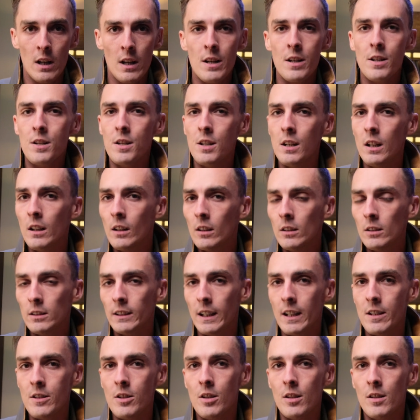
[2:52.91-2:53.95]
Single
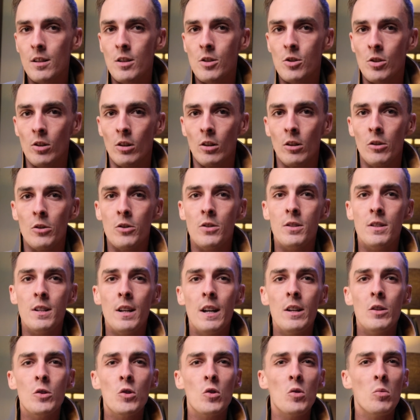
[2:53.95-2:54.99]
density soles
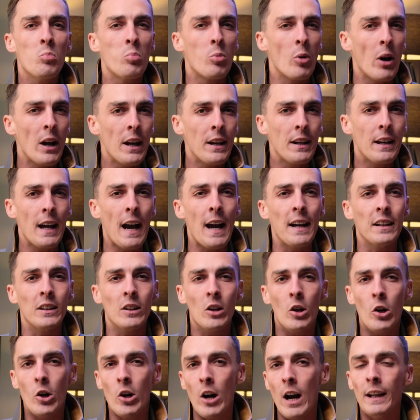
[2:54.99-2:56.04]
tend to break and
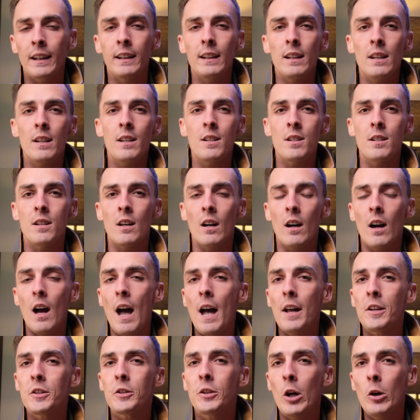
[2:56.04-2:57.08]
crack easier
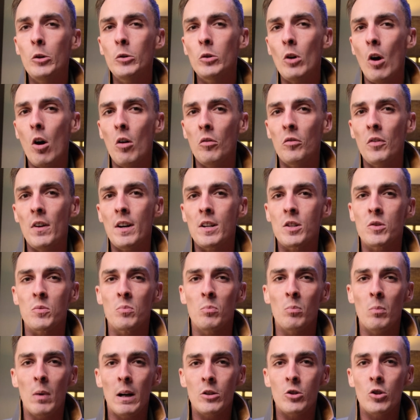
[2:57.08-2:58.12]
and don't offer as
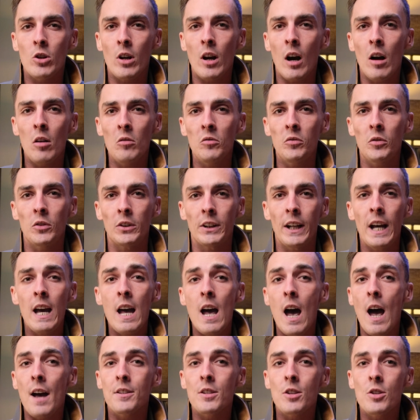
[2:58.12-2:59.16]
much comfort
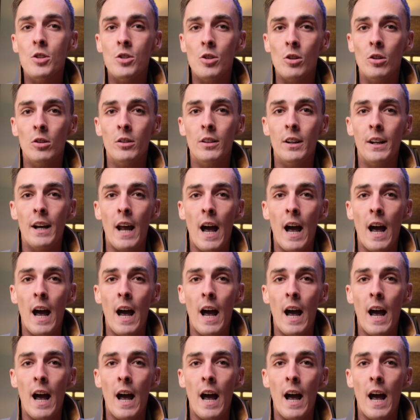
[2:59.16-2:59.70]
as a sole that